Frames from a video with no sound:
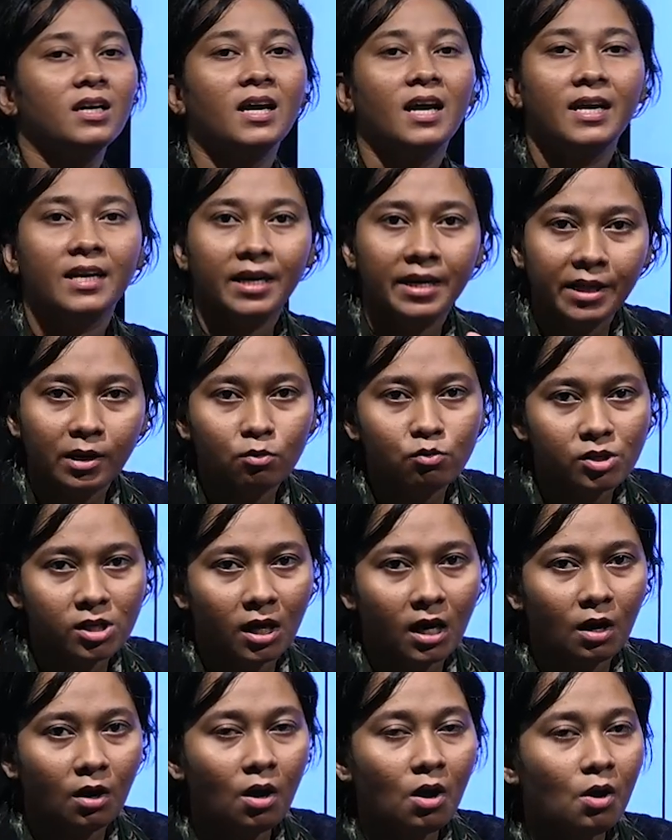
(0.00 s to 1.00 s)
ta kahi get use
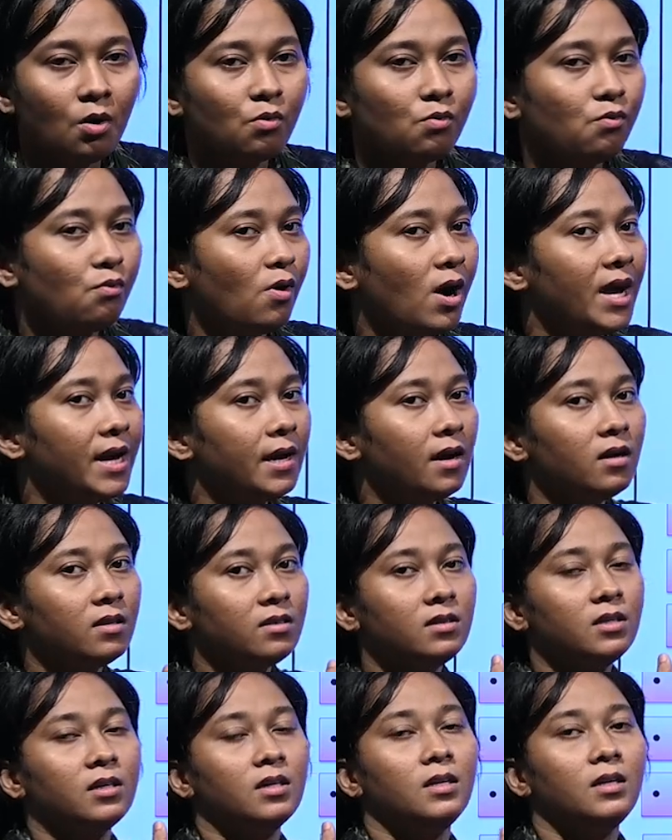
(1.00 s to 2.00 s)
hala? Why a
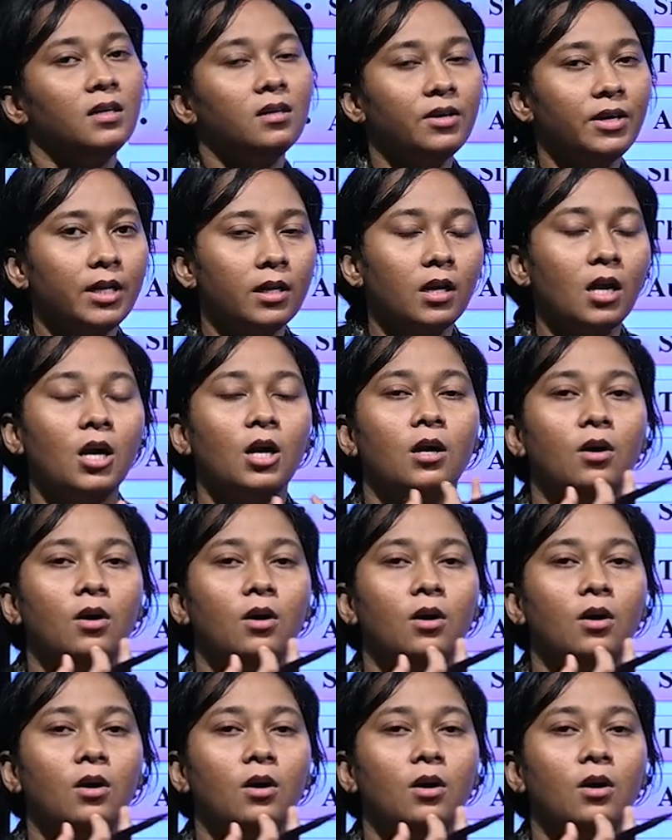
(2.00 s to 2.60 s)
thalloid